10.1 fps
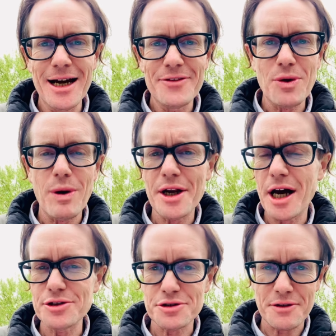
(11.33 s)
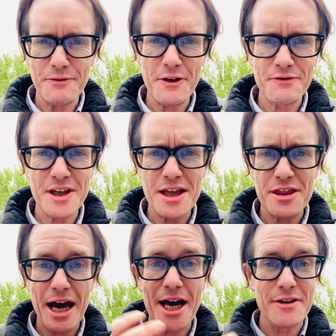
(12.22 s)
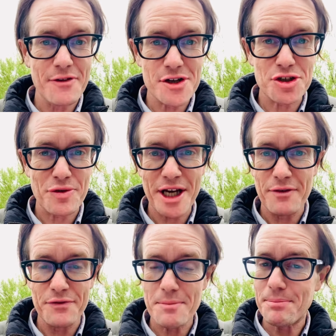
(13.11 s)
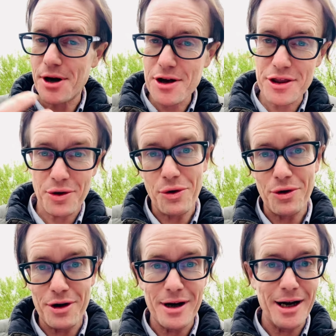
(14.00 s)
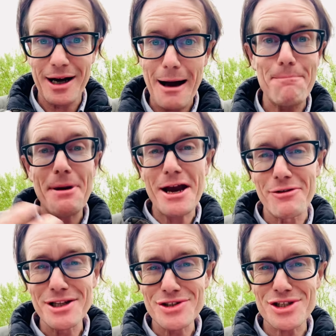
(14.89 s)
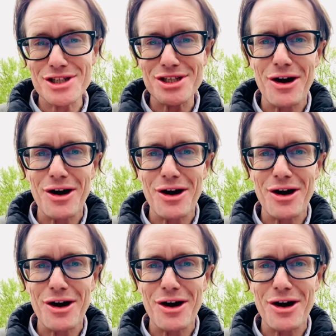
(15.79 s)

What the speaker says: the 150th anniversary of the birth or appearance